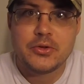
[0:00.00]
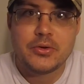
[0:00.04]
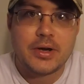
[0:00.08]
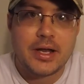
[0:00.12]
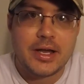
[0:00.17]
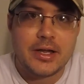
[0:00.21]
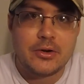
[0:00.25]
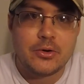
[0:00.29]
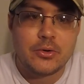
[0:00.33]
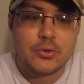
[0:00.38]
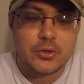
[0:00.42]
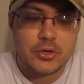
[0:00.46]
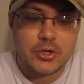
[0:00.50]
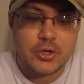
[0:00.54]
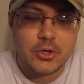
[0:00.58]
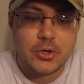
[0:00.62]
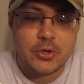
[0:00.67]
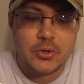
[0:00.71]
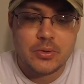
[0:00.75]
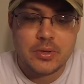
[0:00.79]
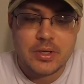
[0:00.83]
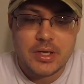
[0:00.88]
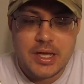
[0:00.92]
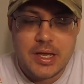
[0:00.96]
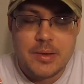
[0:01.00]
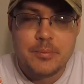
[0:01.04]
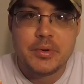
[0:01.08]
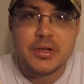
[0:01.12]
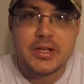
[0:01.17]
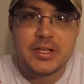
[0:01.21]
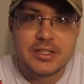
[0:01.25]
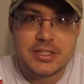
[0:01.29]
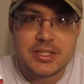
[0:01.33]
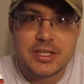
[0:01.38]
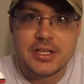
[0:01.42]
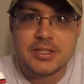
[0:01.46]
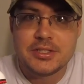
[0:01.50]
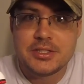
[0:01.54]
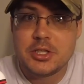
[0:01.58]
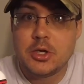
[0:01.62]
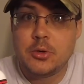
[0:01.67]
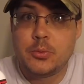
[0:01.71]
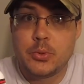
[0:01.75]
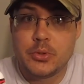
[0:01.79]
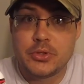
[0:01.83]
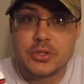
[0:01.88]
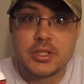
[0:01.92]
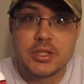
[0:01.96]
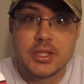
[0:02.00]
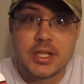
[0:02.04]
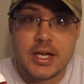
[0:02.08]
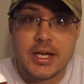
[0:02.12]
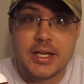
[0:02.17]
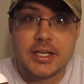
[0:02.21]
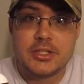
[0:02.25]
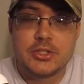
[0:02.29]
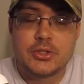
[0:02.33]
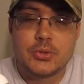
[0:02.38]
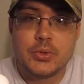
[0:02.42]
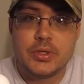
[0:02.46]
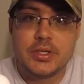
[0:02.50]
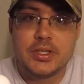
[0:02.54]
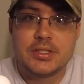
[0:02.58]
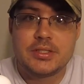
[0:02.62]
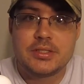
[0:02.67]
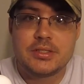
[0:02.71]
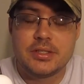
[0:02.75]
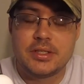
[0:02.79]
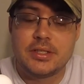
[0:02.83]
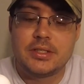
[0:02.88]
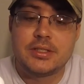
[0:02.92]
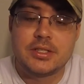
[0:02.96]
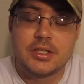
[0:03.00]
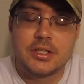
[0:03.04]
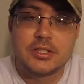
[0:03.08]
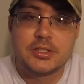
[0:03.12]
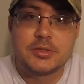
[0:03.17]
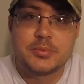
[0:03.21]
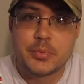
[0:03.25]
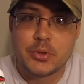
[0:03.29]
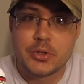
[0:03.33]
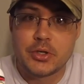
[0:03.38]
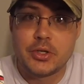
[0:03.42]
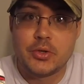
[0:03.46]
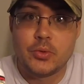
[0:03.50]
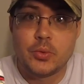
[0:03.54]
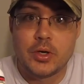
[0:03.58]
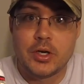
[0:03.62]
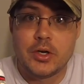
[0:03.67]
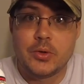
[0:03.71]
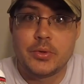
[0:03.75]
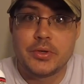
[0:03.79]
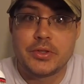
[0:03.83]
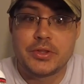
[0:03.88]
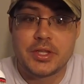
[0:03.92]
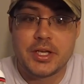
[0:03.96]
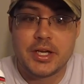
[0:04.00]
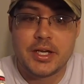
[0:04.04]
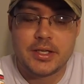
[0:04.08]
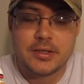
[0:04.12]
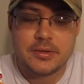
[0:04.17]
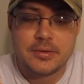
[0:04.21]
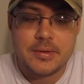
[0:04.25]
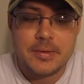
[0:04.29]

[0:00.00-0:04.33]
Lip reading: I don't know, but it does help with the line twist, and it does pretty well with that.